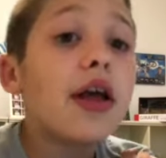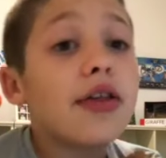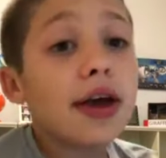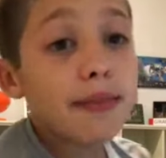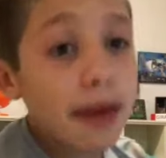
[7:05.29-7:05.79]

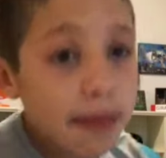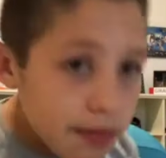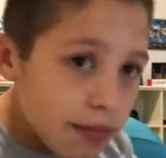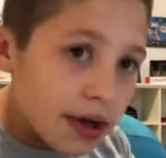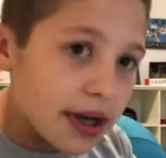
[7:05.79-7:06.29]
Like, maybe
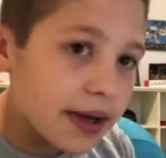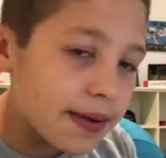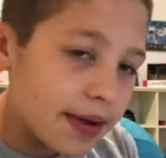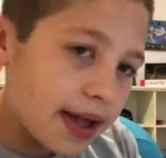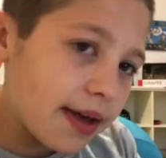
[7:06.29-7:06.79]
we could
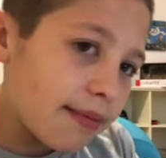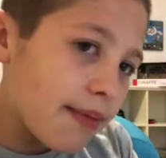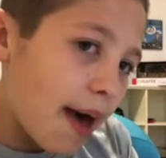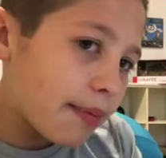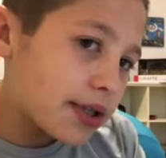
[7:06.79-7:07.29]
keep Matt